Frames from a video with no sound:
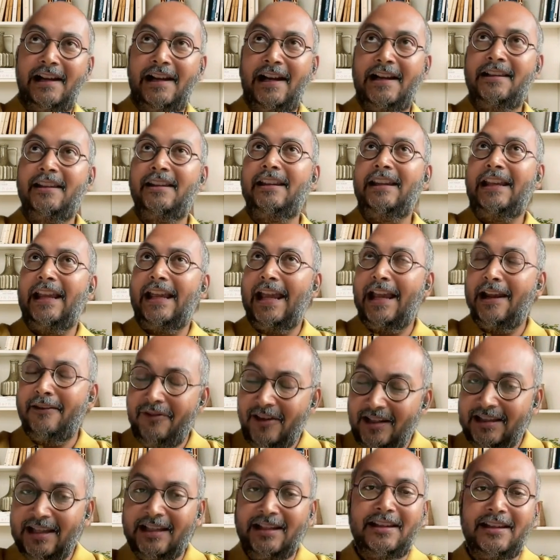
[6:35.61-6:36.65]
I think
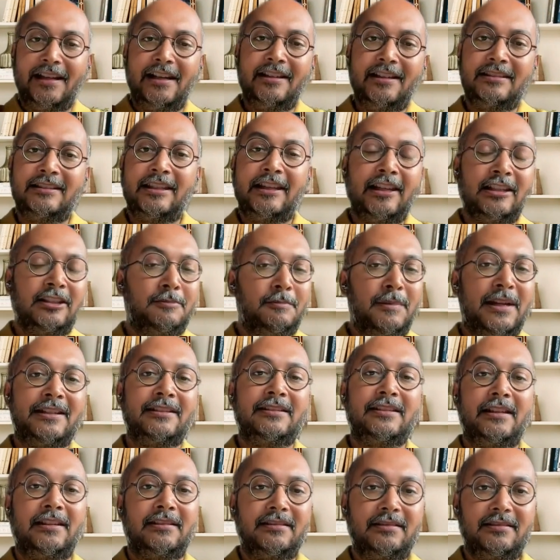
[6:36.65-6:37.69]
everything that he says
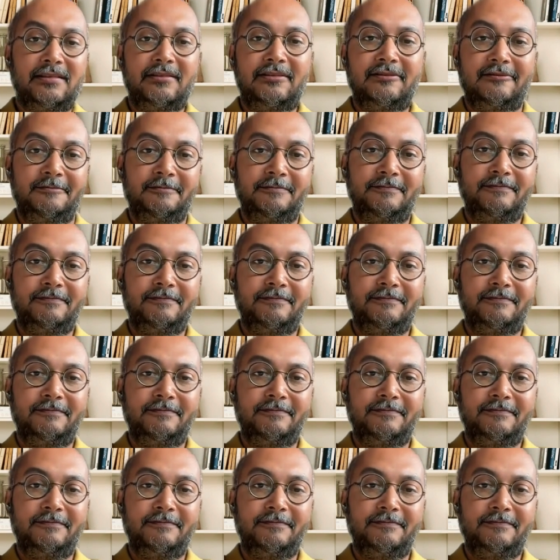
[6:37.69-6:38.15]
makes sense,